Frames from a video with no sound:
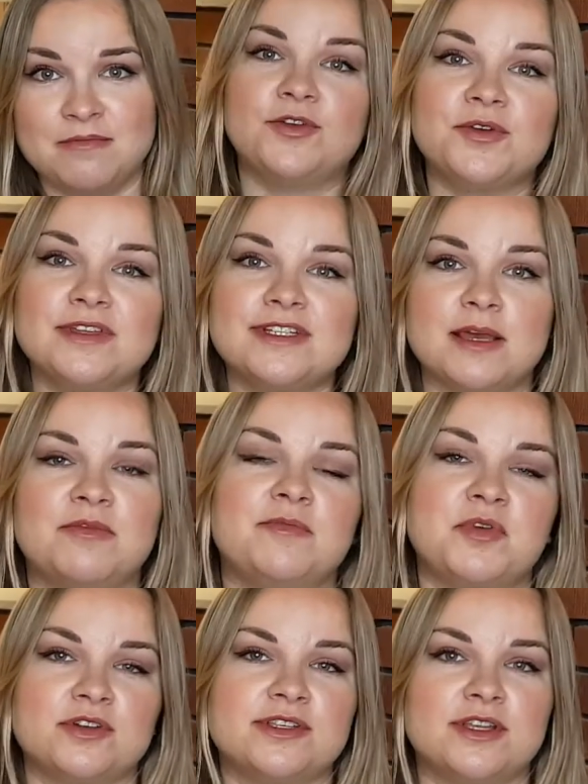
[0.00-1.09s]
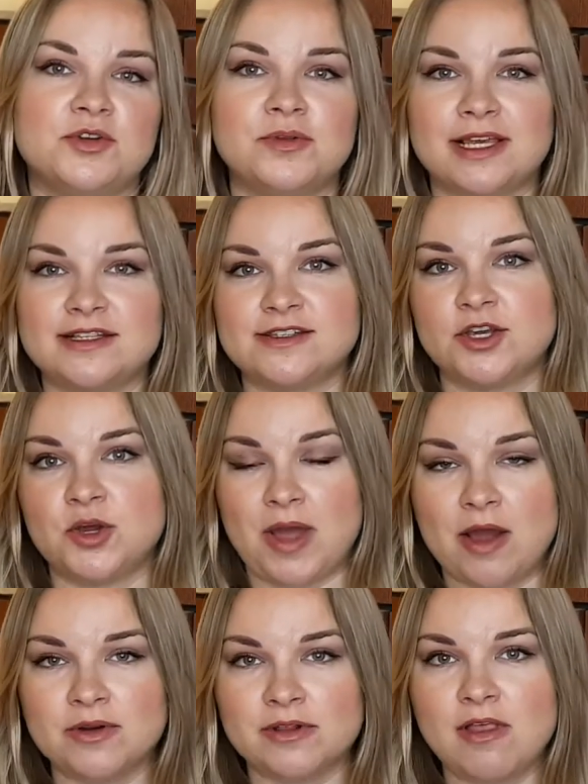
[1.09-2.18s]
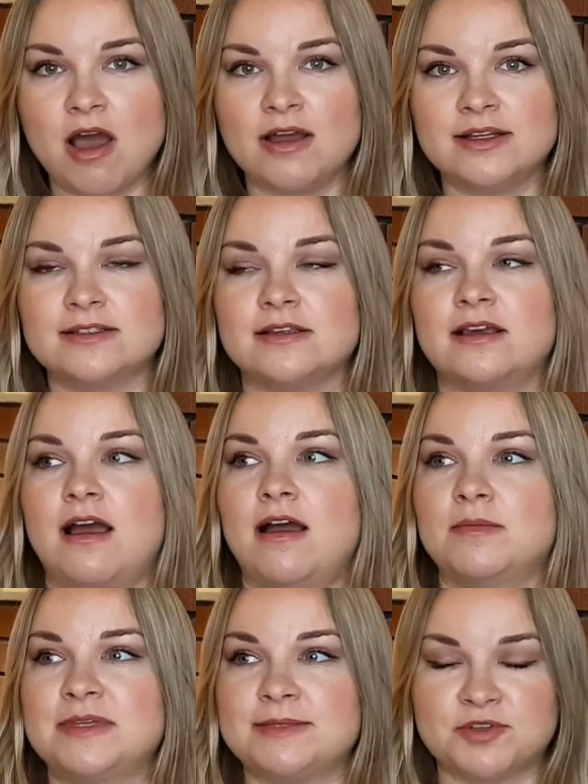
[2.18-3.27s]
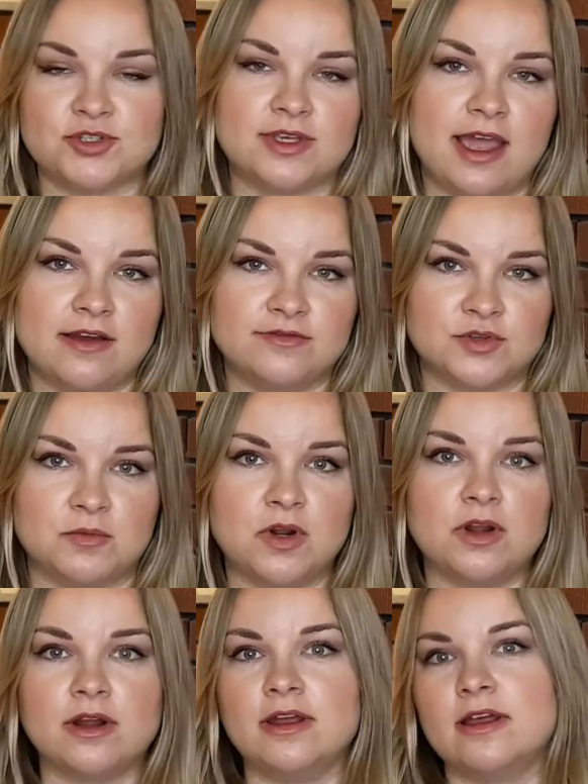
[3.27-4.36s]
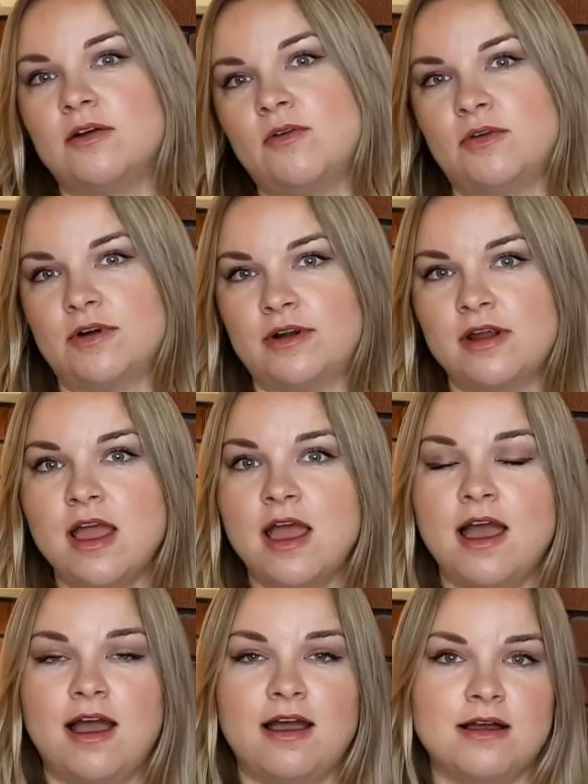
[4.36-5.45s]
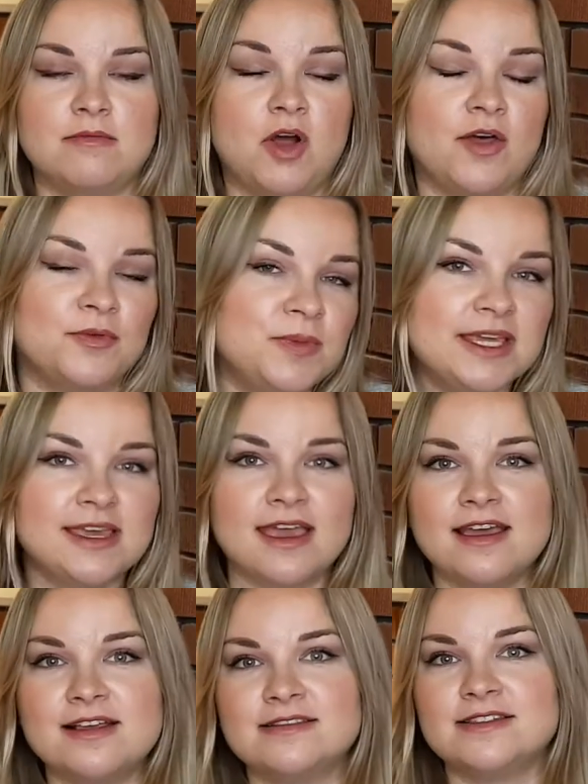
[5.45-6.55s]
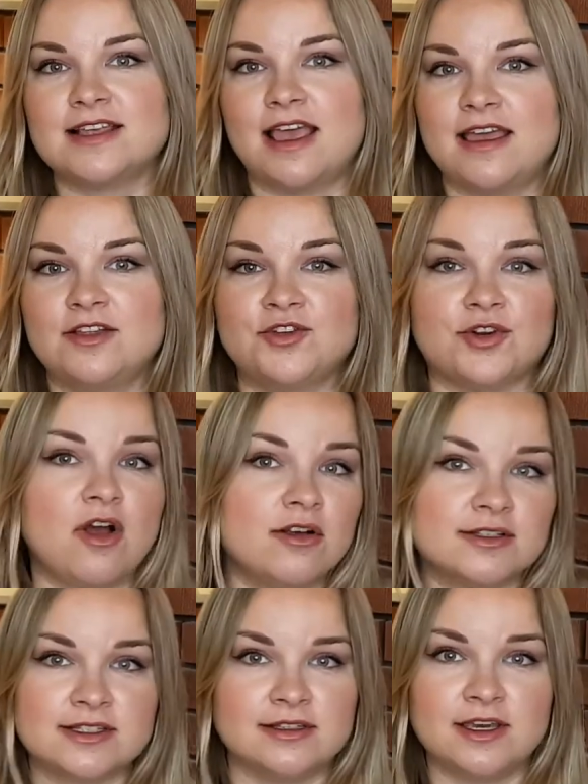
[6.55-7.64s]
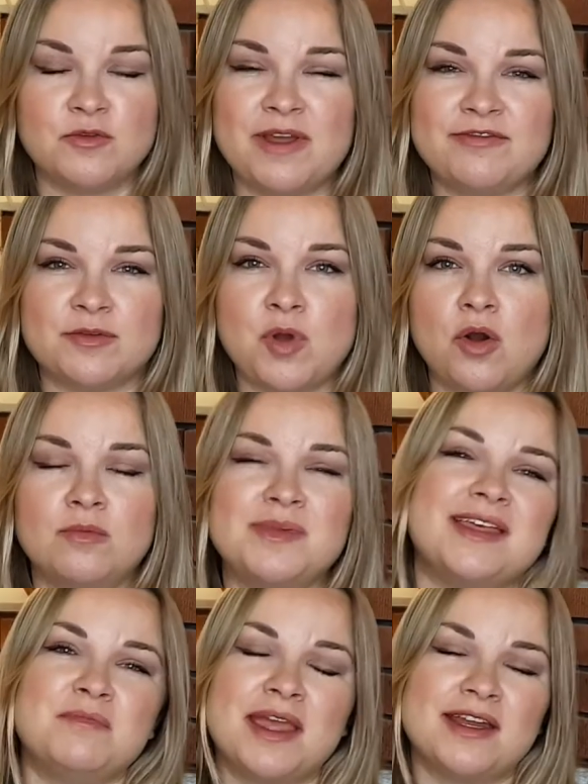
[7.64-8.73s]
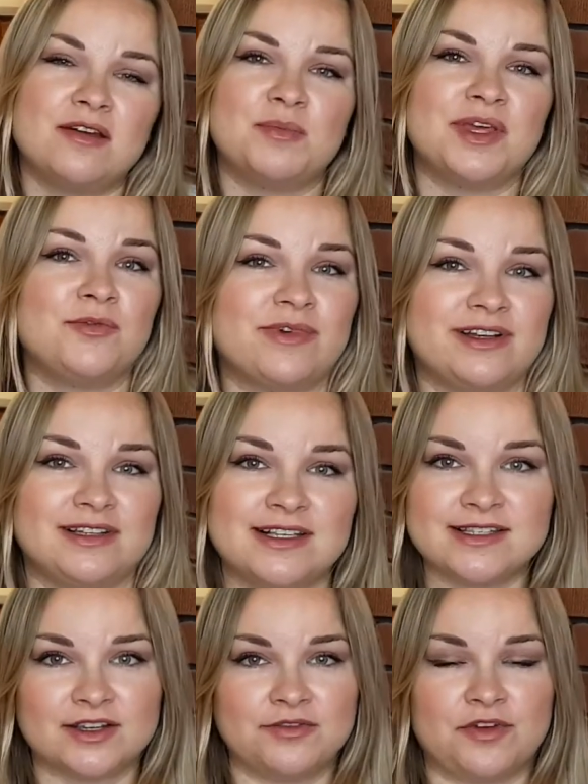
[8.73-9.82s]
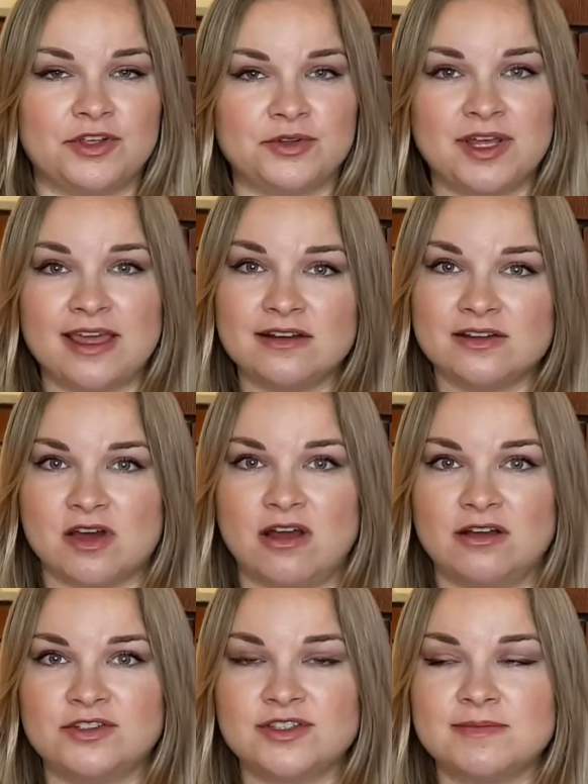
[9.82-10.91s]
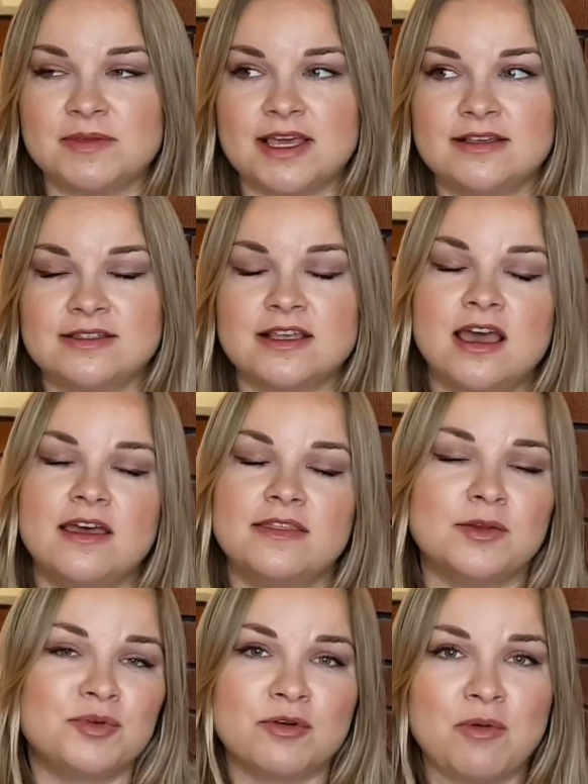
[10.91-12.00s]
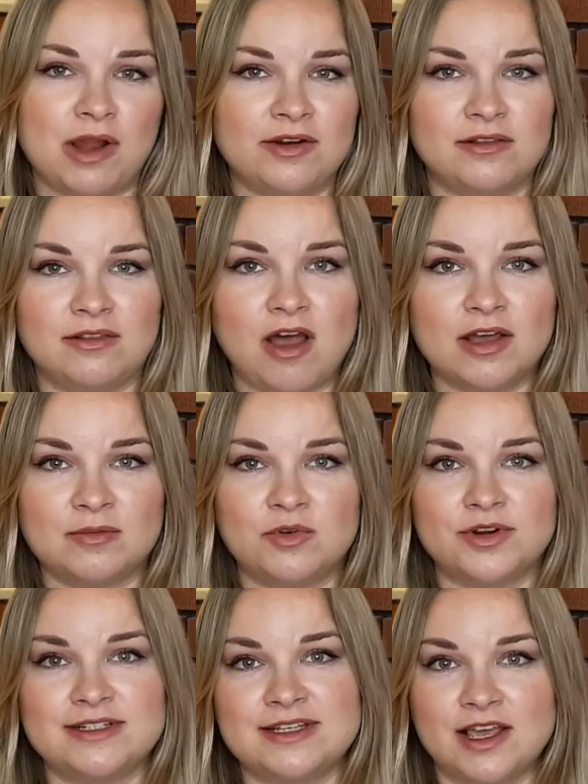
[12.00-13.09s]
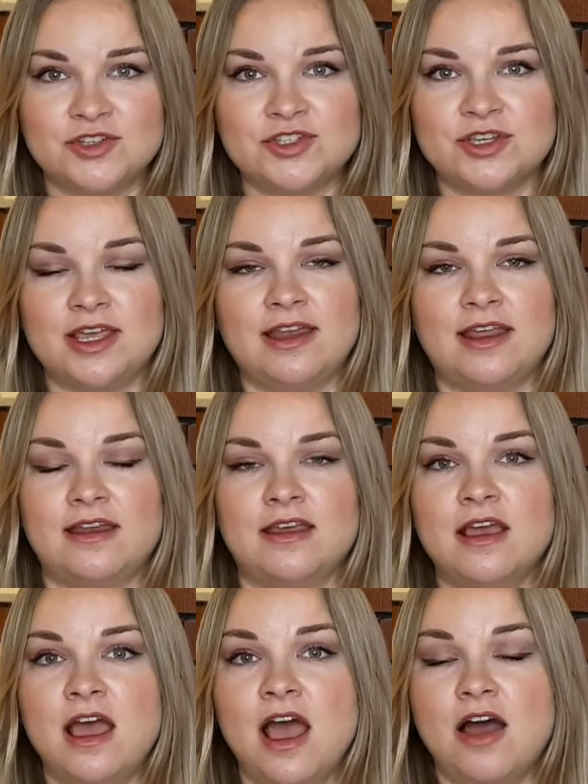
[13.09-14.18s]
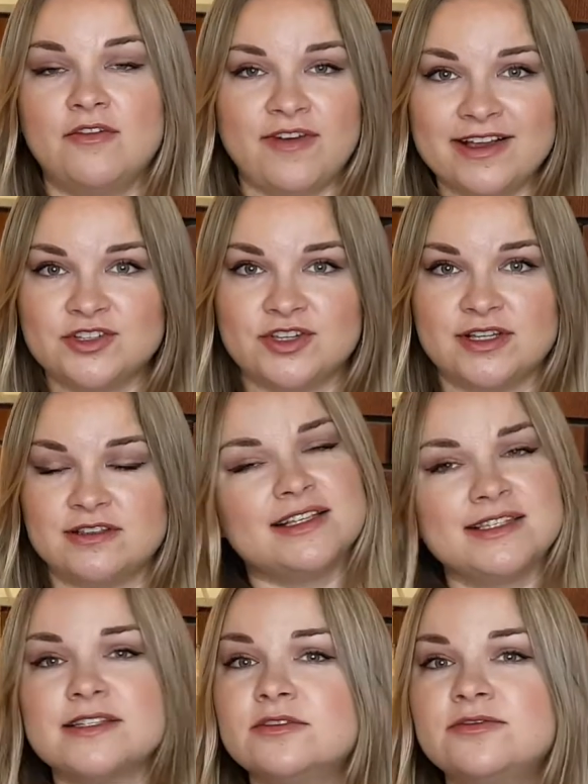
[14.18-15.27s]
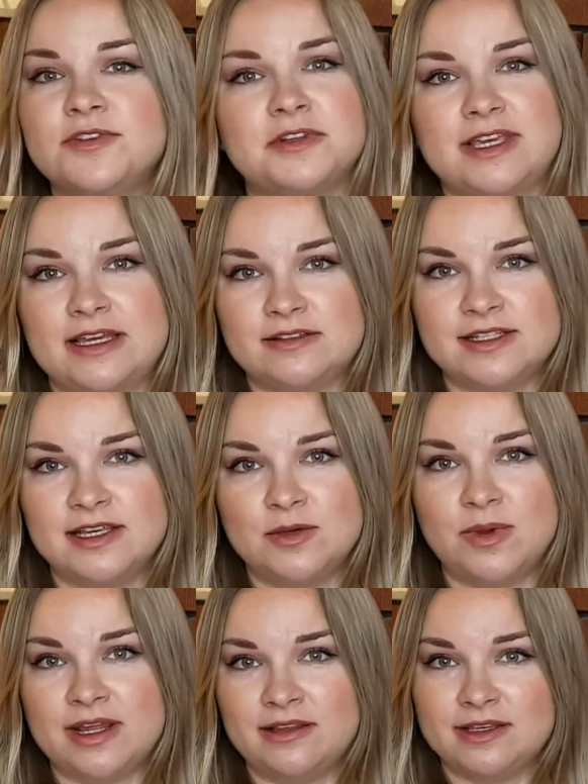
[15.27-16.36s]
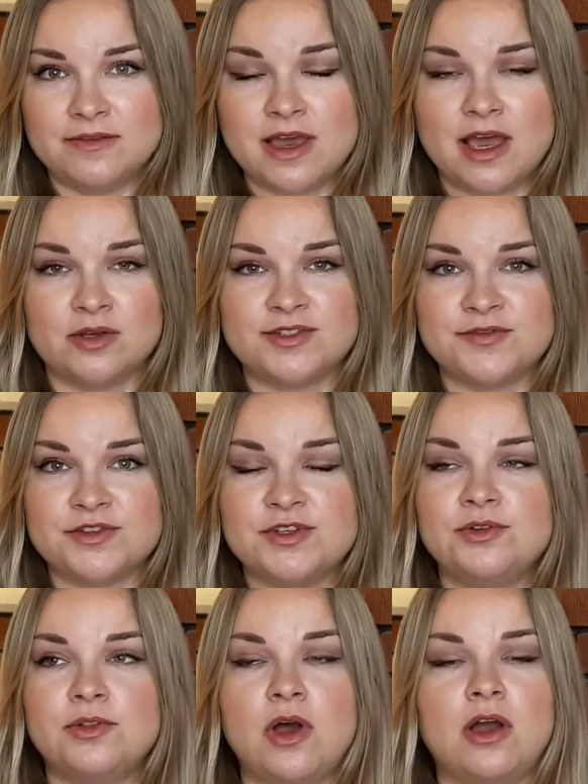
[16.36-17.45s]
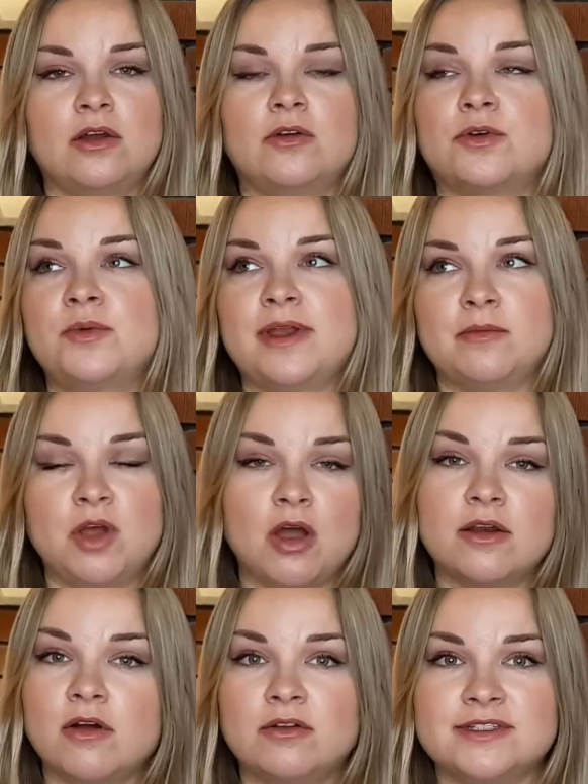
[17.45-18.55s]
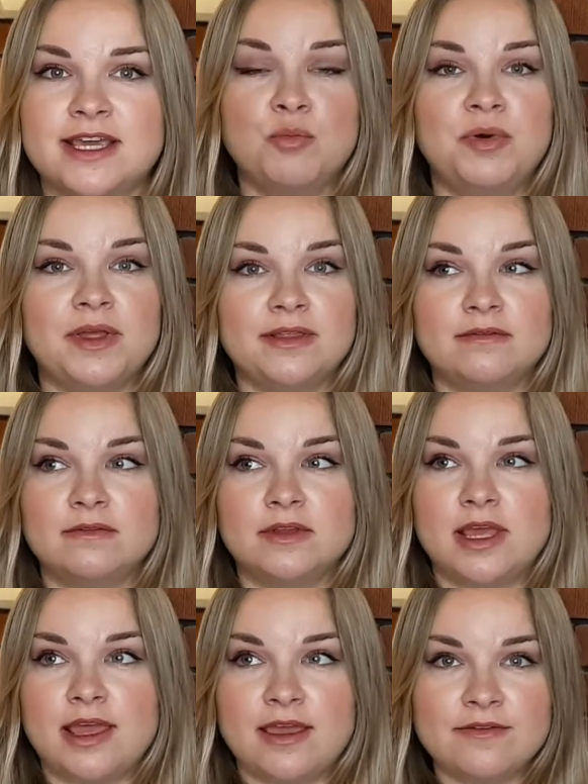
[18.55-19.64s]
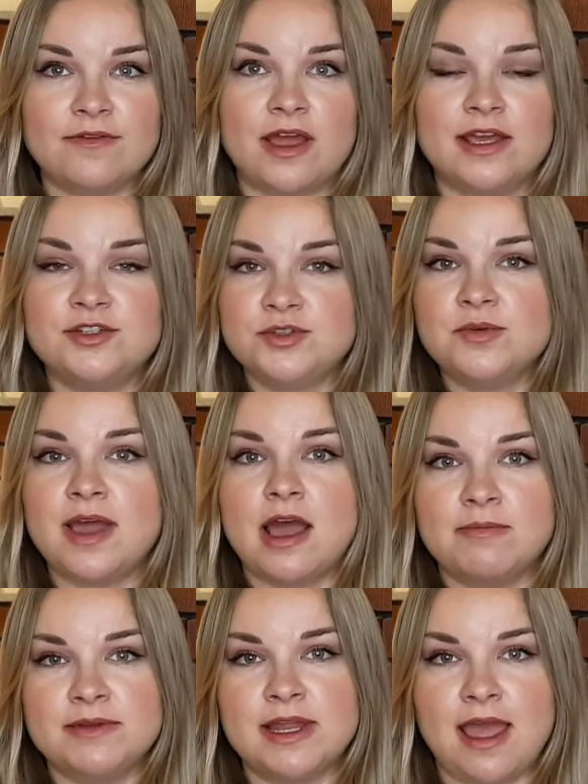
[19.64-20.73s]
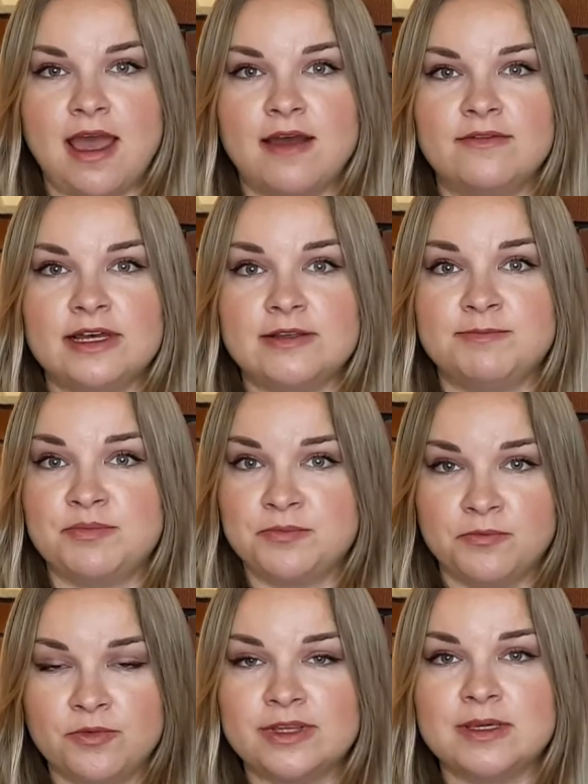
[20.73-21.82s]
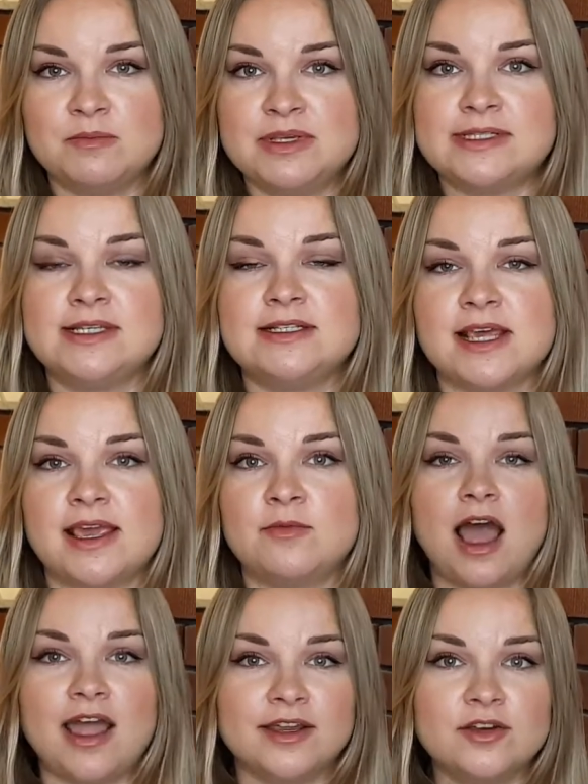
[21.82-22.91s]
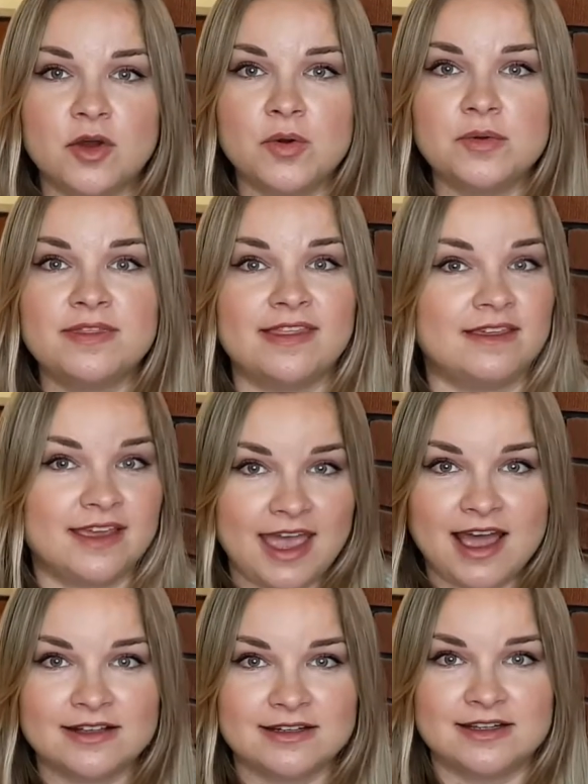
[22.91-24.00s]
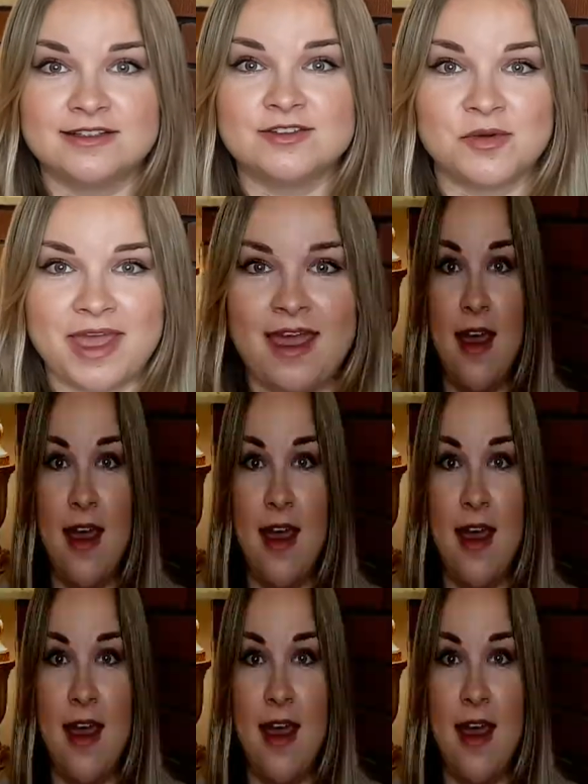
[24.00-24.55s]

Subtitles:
If you're the type of person who likes to go out a lot, especially after work or on the weekends, and you're constantly away from home, it may not be realistic for you to get a dog just because they require a lot more attention and affection. I still feel guilty when I leave the house for too long or when I'm gone all day, but if I do happen to have a really busy day, I know that the cat is okay.